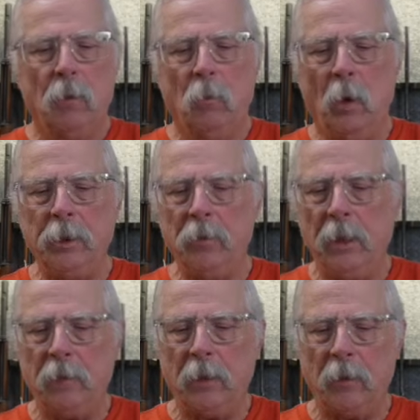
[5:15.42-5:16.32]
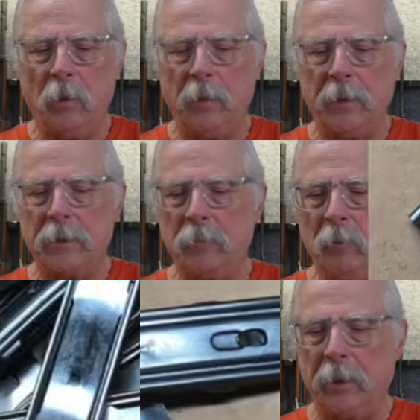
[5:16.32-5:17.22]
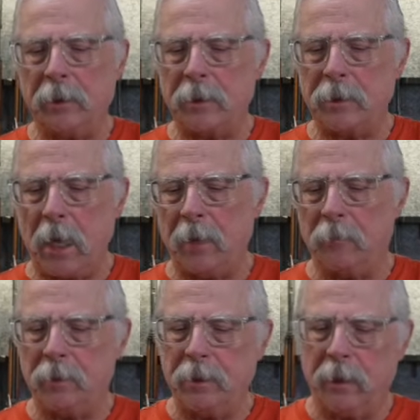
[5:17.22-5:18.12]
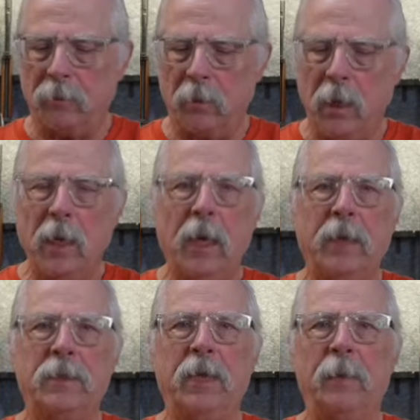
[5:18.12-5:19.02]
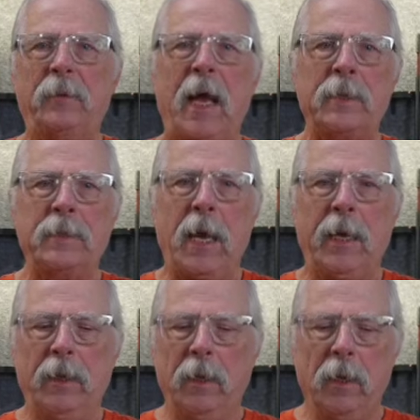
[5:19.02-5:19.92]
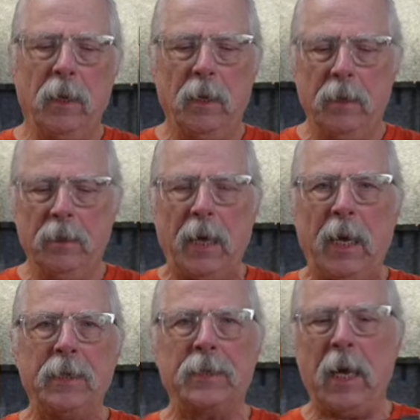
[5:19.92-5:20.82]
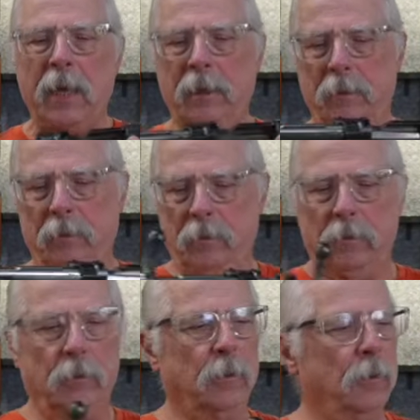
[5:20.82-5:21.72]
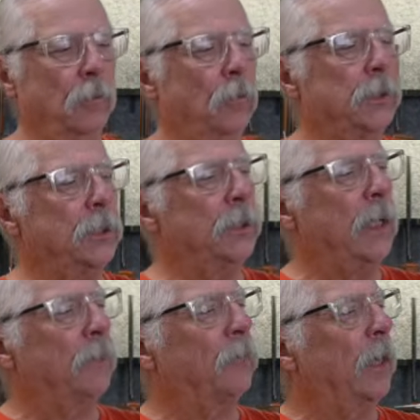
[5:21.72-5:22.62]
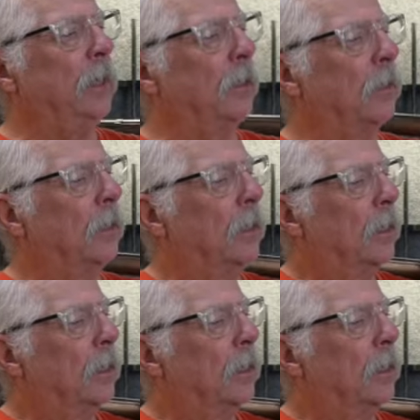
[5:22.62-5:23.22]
One unique thing on this, when we look at the side of the receiver, it's stamped SA. That SA, which is stamped right here,